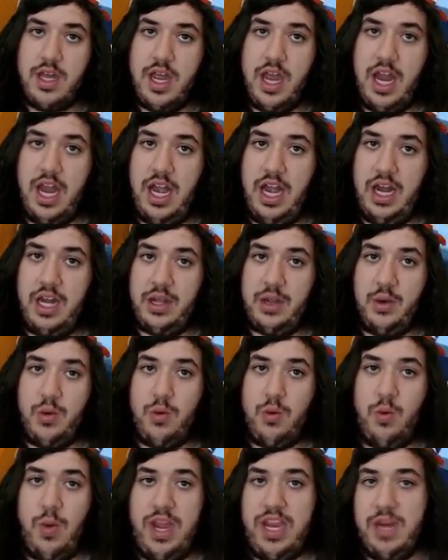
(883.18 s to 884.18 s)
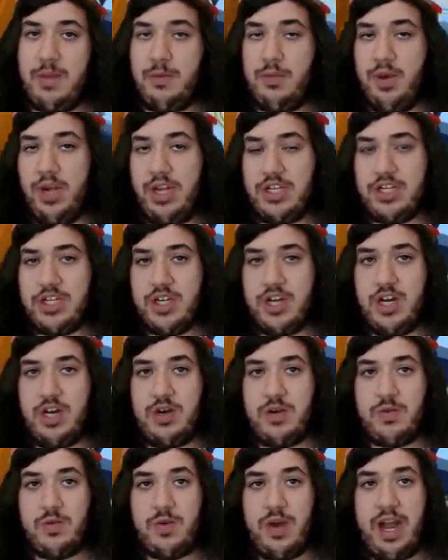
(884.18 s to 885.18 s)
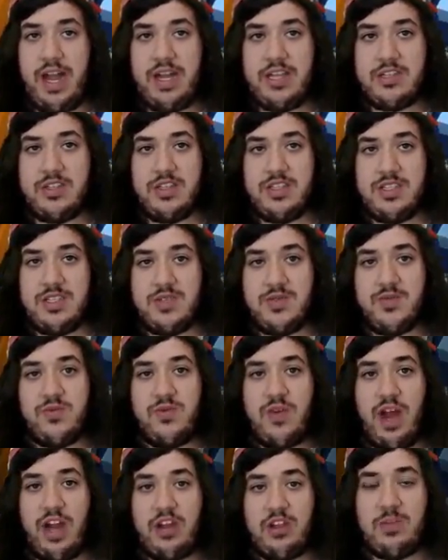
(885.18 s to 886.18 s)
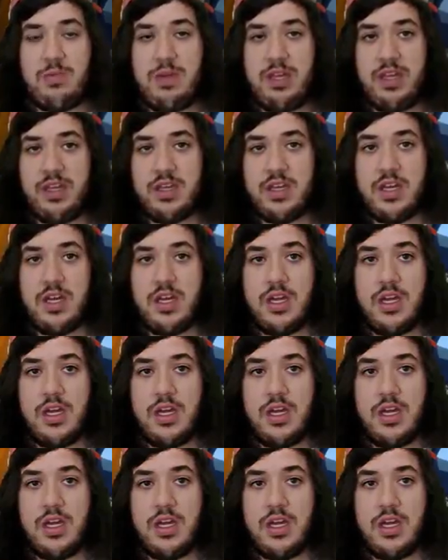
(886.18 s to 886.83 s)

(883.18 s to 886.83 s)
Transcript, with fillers: And a Quaking Punch. Alrighty, so this is fine me.